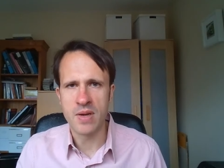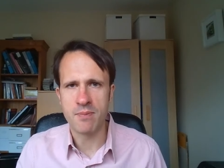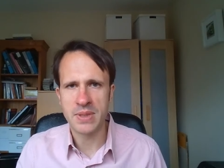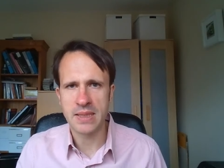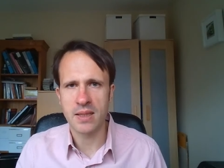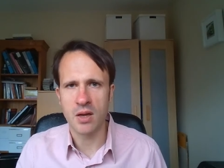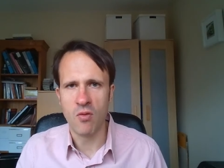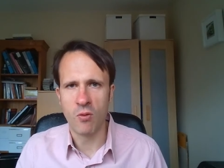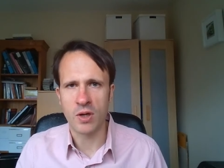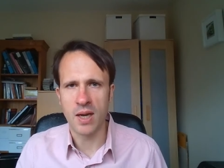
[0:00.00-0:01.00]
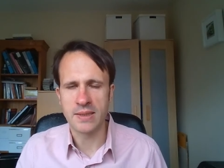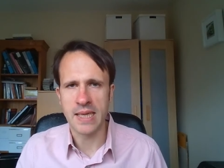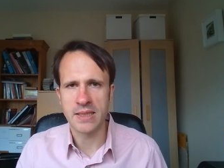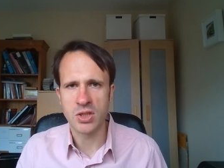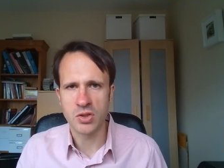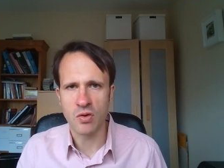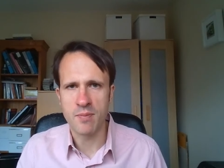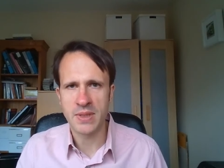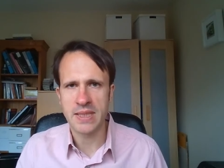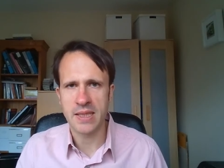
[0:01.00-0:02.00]
particular organisations or in
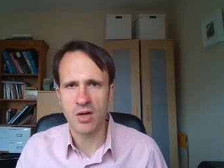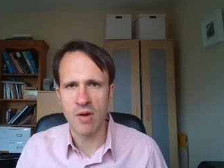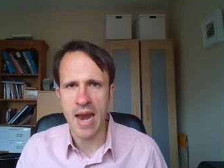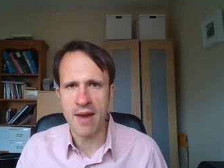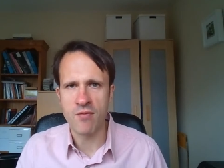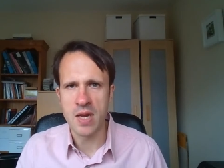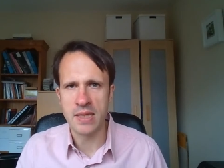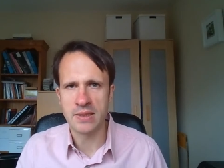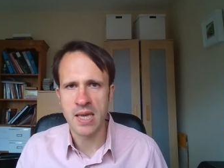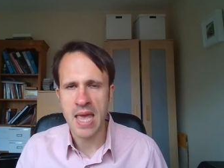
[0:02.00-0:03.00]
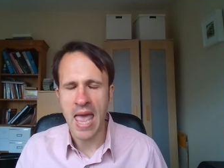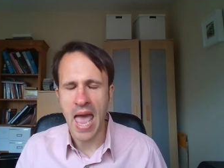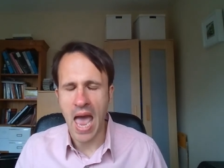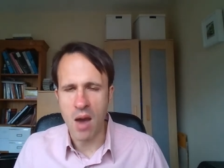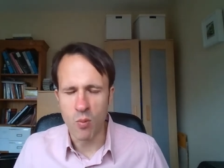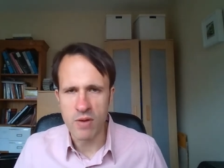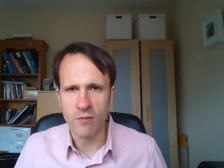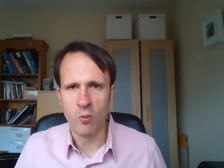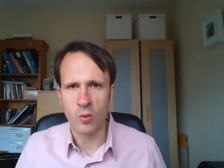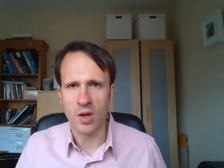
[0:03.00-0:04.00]
particular areas, and we've
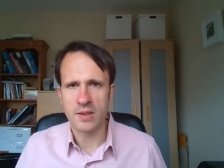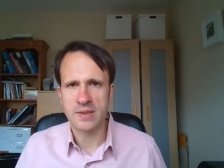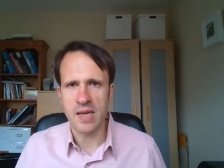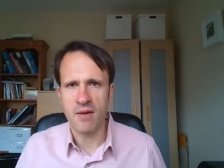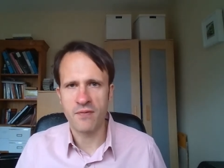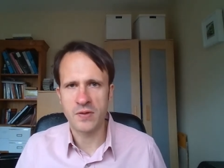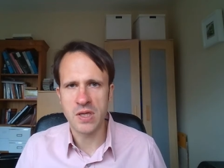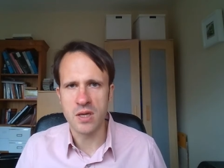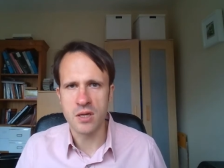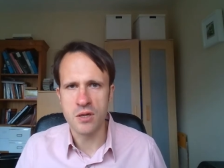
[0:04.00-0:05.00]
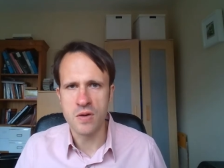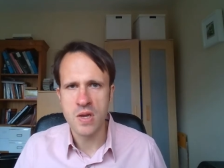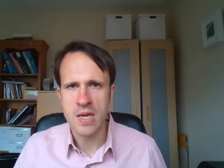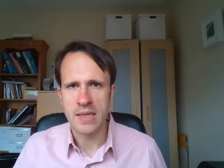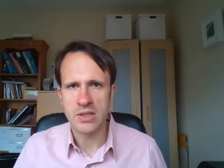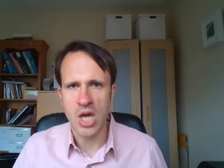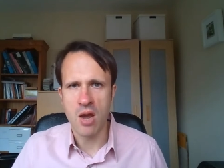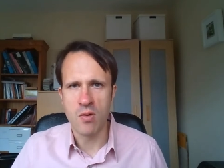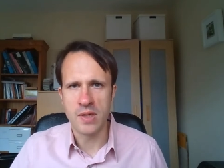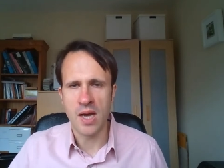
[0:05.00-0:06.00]
all got stuff to
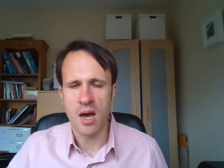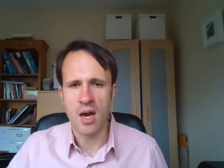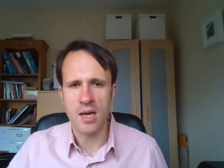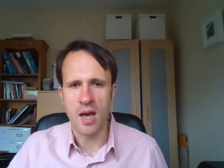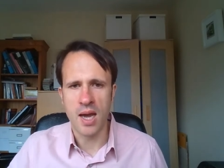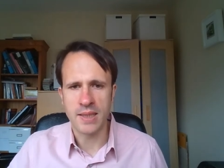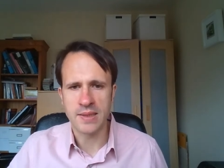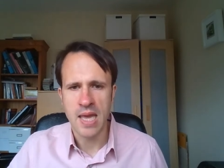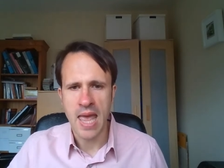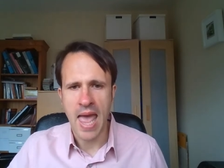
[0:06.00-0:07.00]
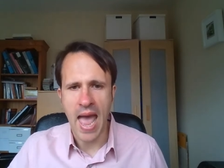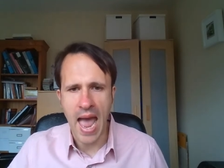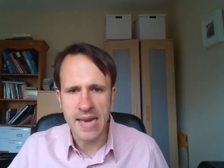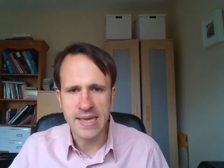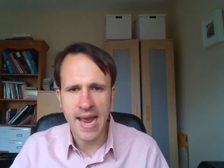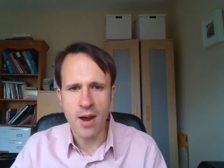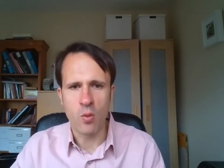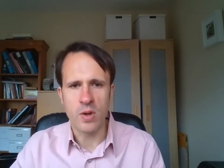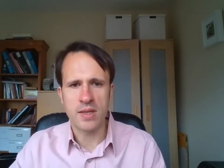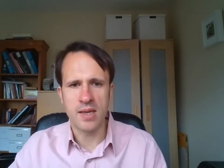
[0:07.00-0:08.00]
show and highlight, and how
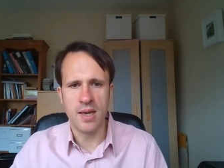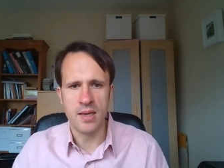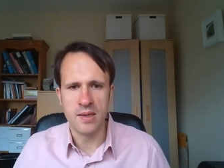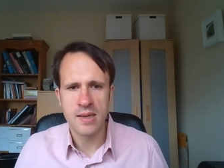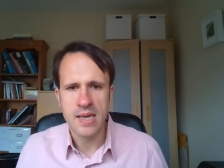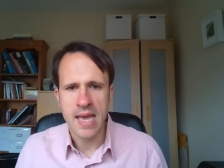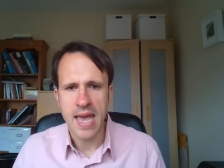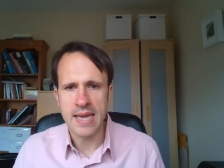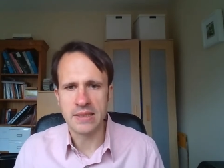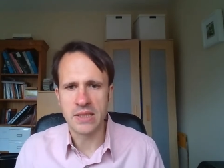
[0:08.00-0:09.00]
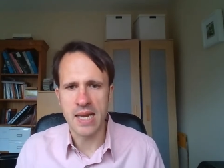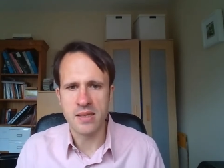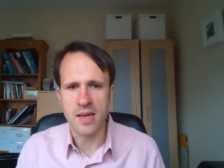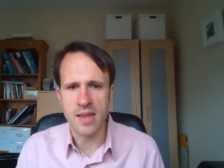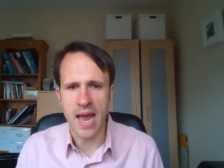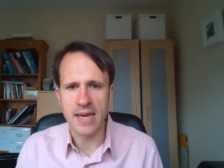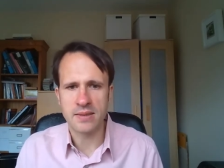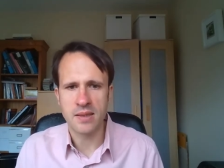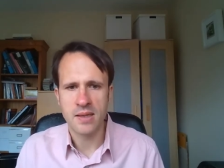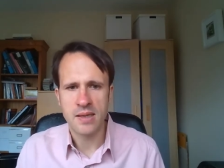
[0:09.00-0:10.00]
we can engender
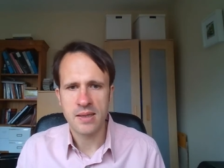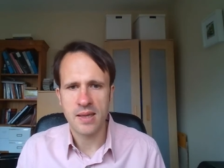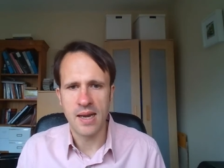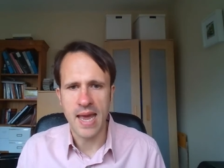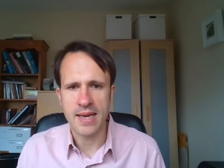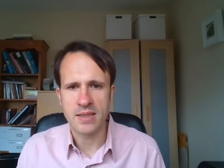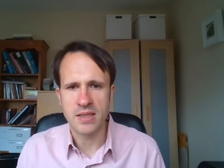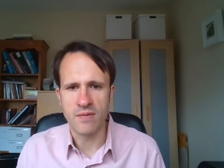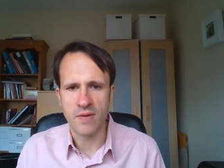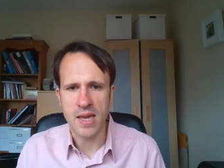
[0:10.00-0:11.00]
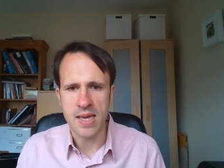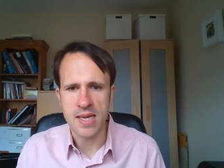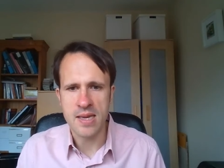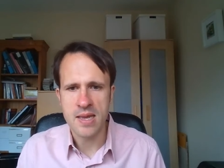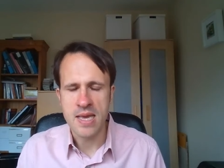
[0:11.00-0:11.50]
that collectively.